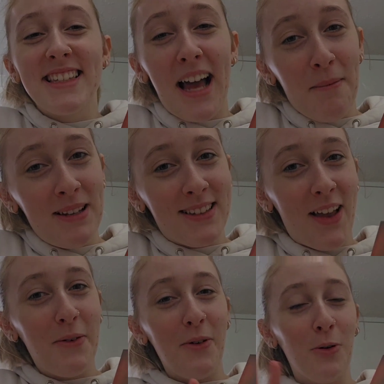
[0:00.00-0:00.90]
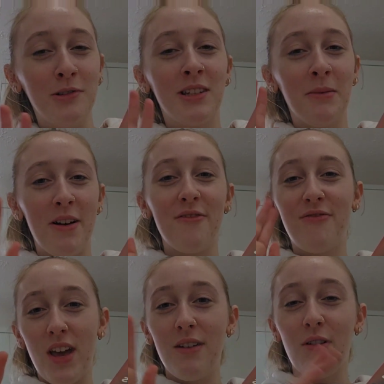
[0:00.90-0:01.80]
is Abby's like ultimate
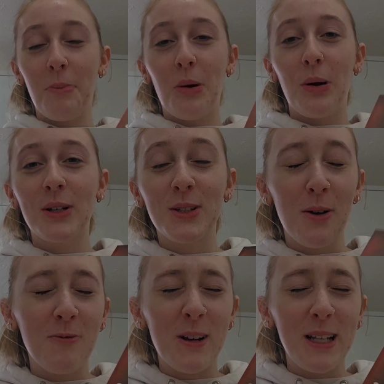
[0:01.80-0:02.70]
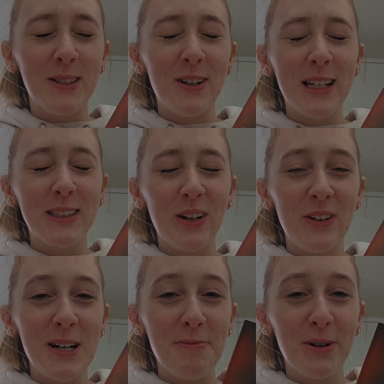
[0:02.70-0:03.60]
favourite book, so I'm really
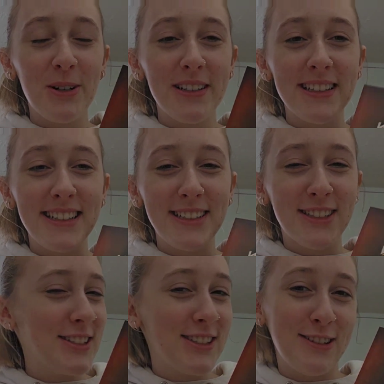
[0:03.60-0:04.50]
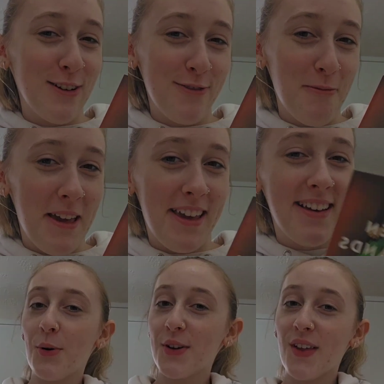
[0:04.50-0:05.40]
sorry, but it's just not for me.
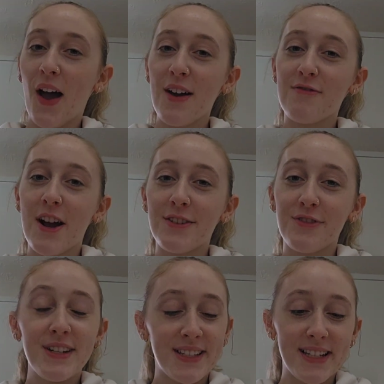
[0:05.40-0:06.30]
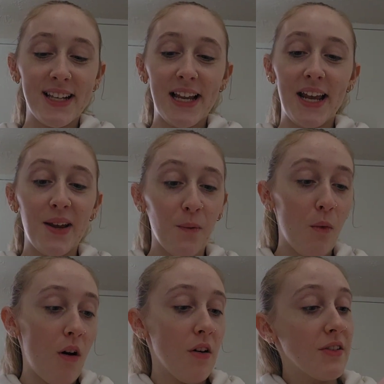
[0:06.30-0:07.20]
Books that I've read recently
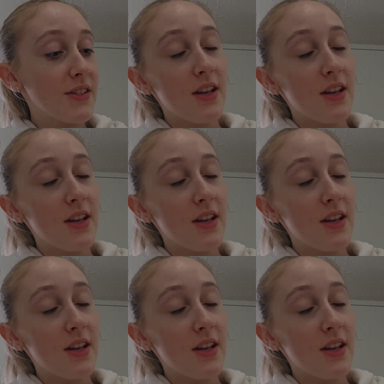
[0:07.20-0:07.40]
was